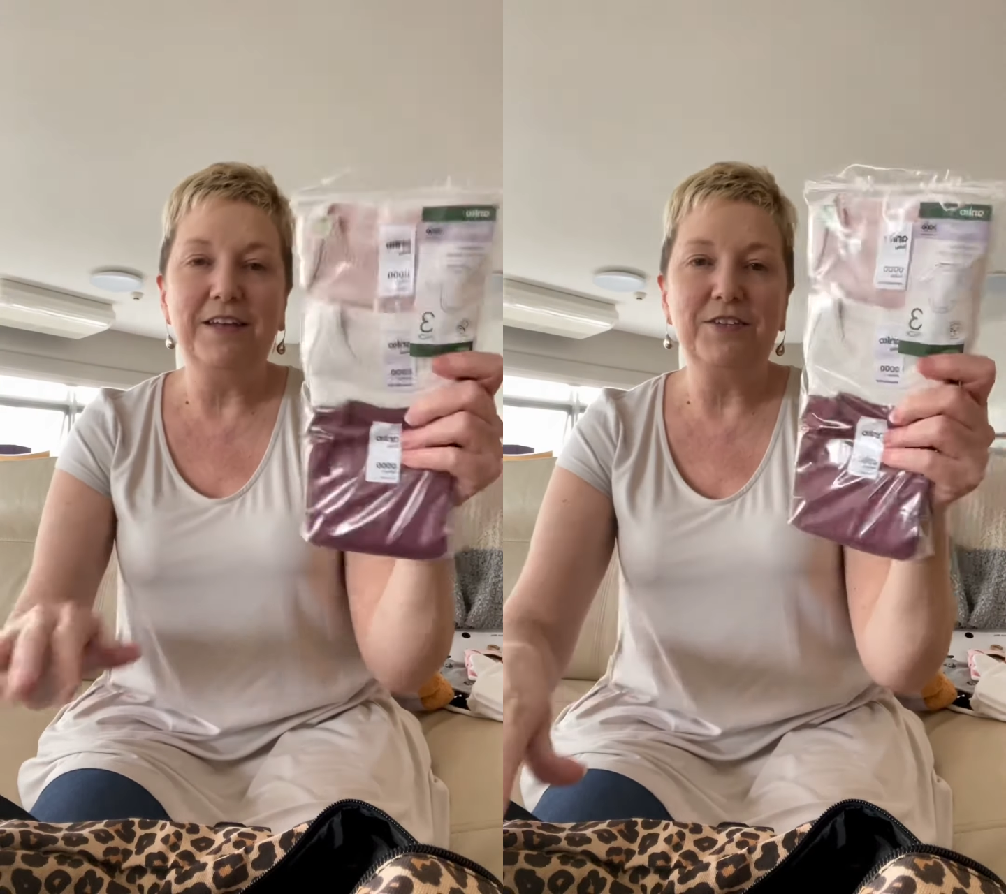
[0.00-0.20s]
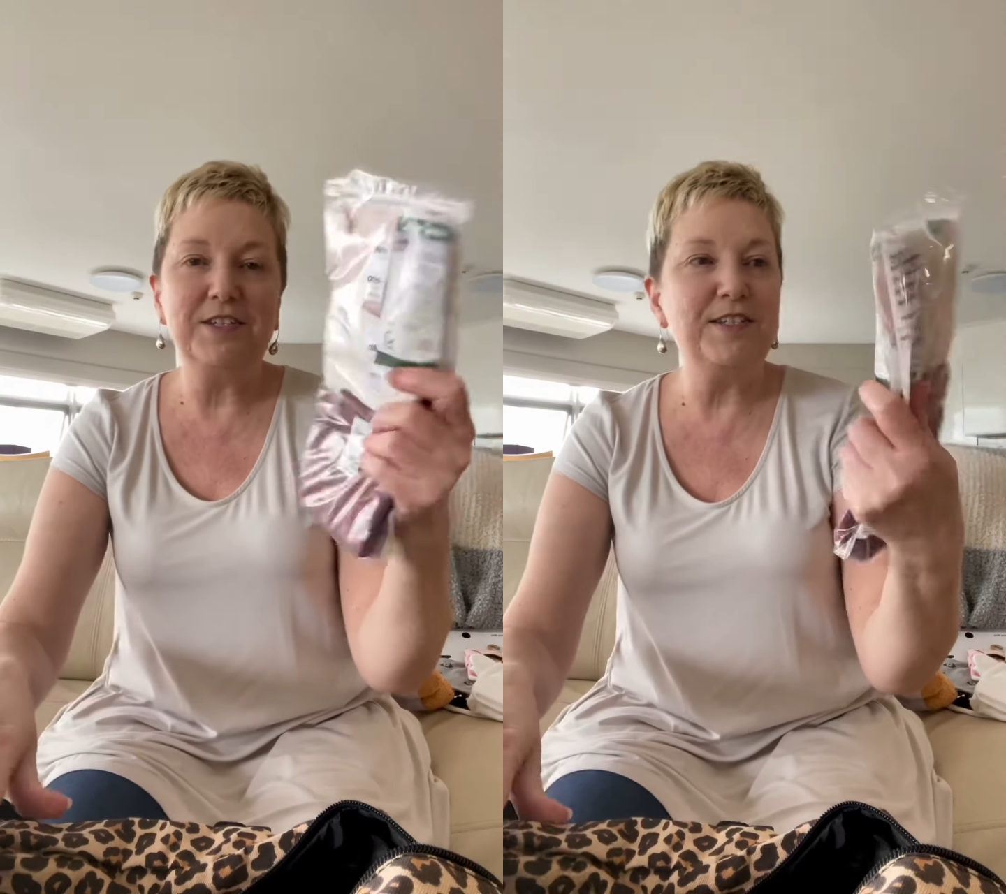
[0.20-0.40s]

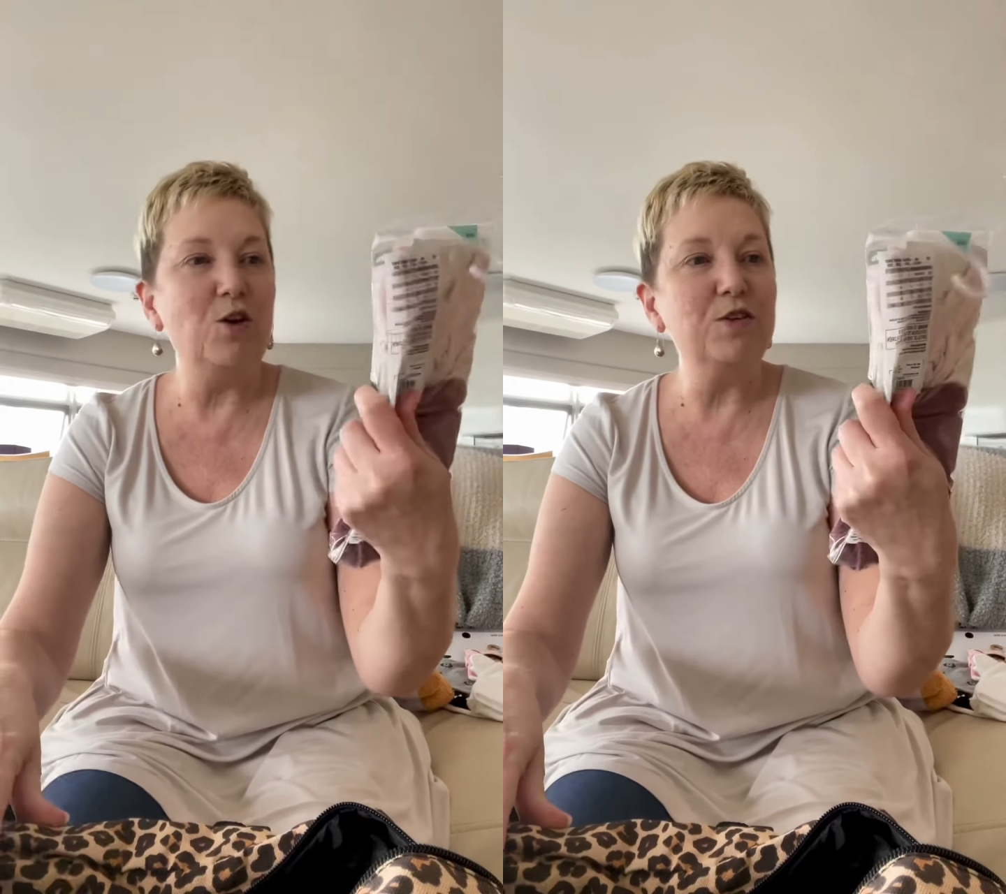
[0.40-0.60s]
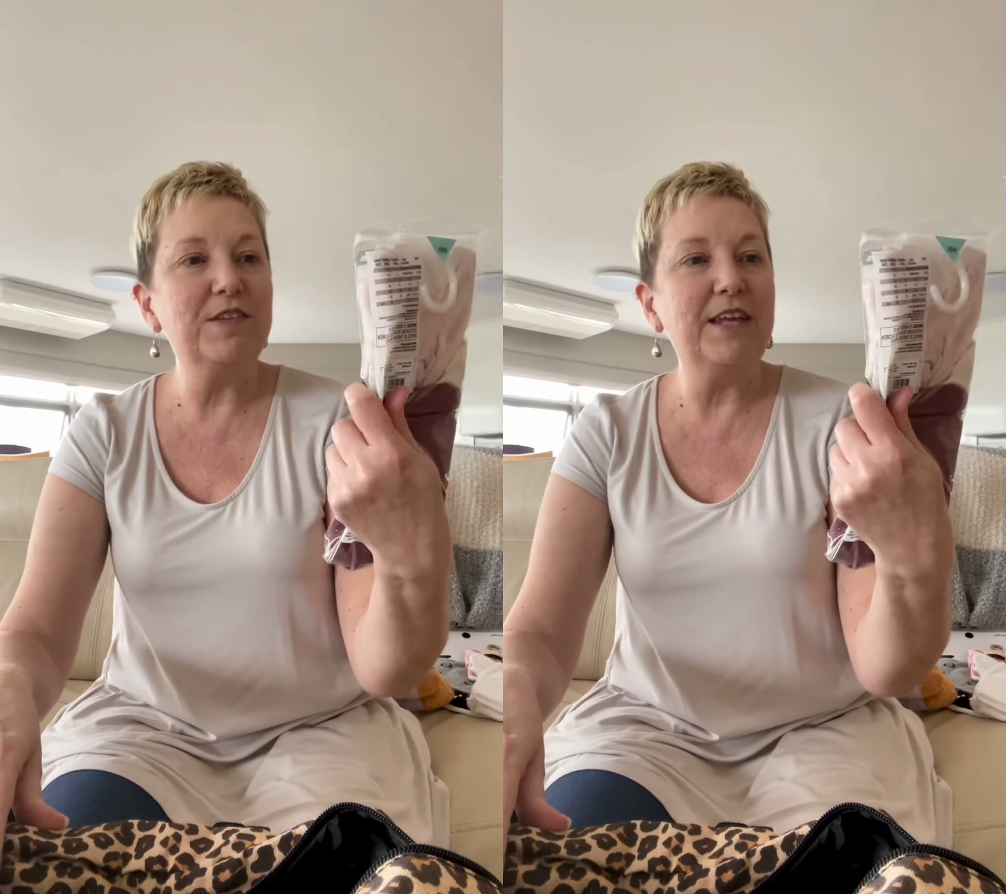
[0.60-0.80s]
just
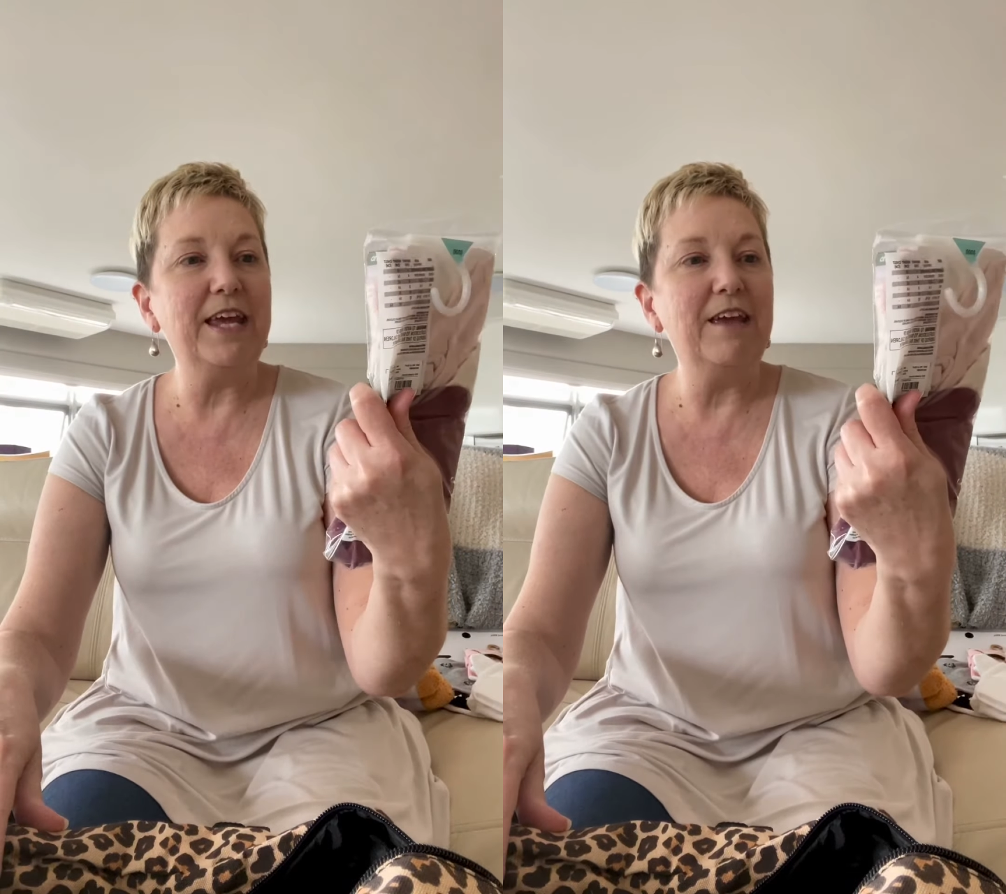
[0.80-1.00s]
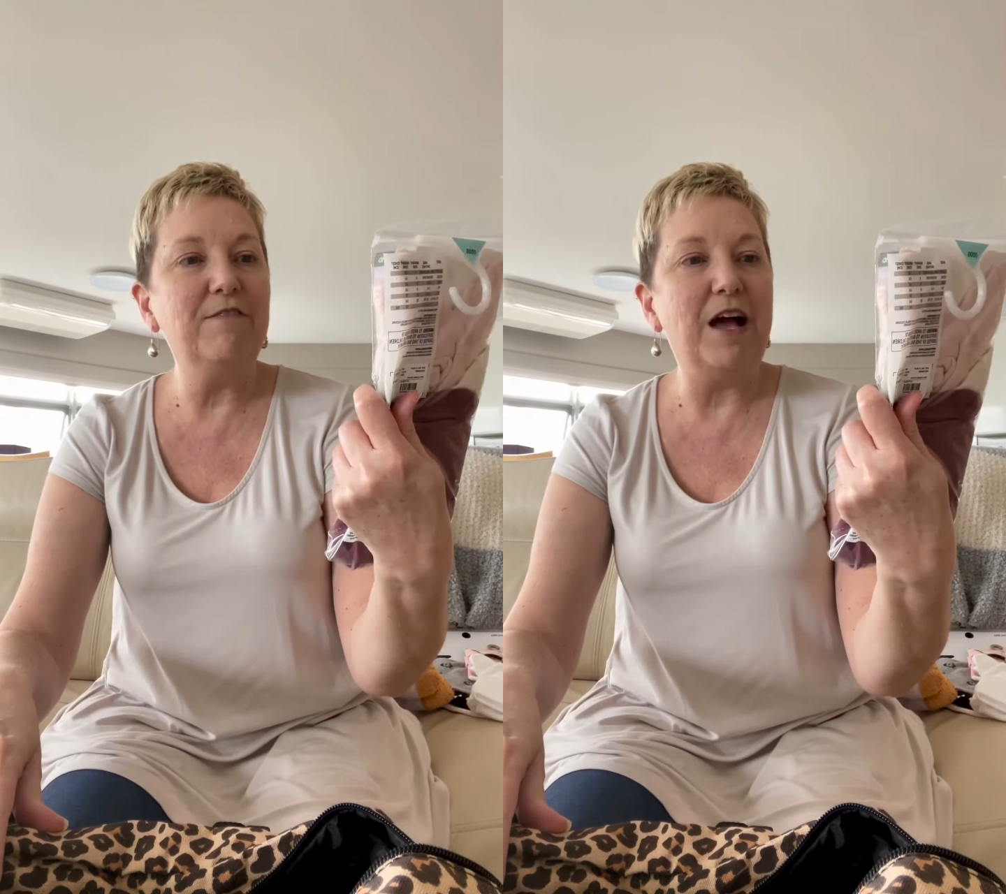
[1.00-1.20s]
long sleeve